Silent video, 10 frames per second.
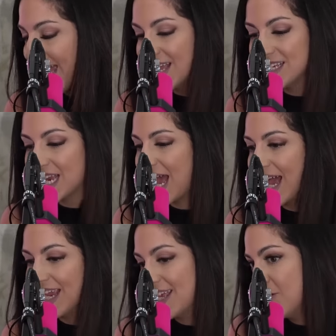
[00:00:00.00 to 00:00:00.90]
And
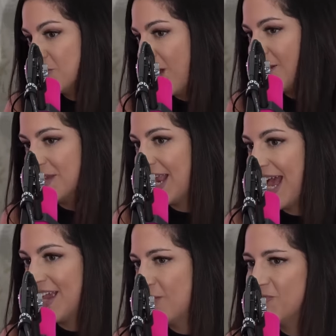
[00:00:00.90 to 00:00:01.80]
I mean,
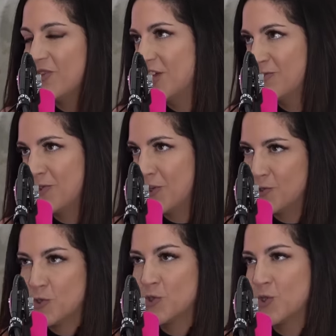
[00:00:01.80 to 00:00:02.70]

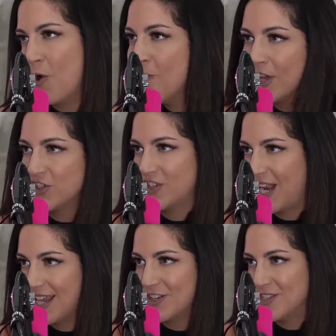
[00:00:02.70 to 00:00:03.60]
there's so much
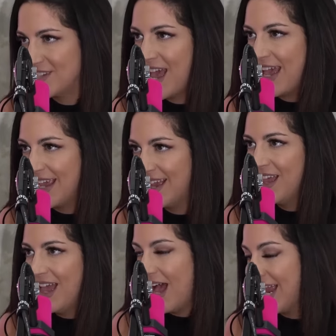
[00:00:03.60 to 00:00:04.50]
that I could say.
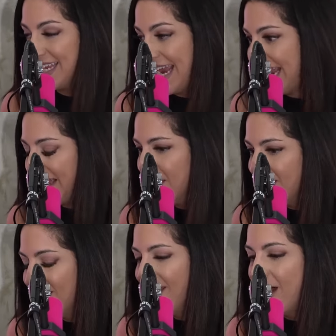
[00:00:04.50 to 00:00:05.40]
I can't.
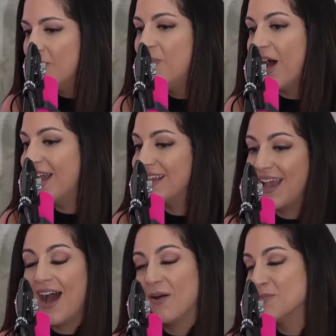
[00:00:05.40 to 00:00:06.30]
But
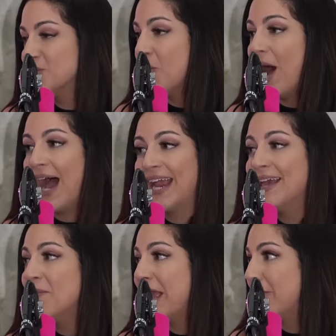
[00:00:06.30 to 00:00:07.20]
yeah, so I
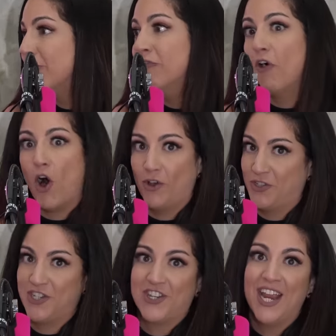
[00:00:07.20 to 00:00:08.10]
am a
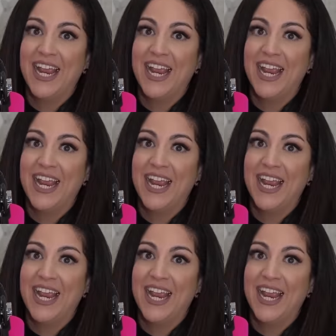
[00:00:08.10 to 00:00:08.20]
vault.